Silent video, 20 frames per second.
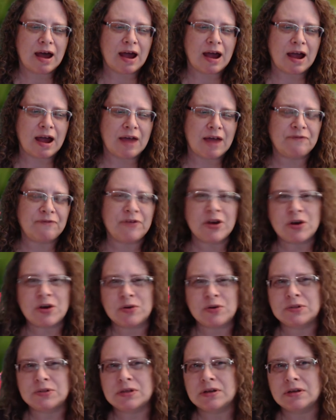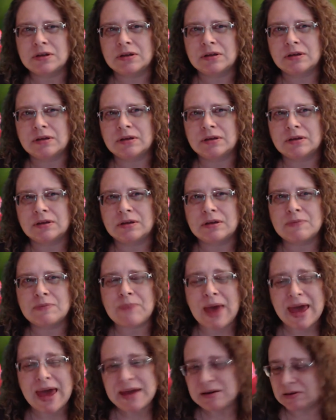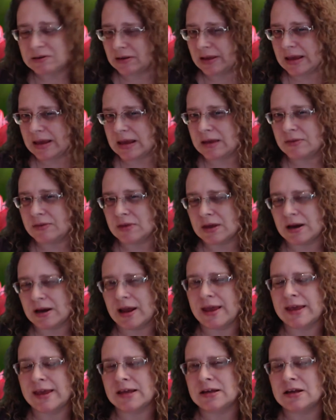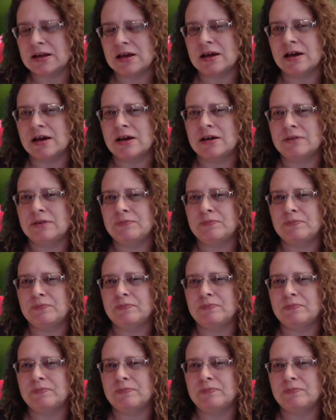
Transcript: I felt badly that I had not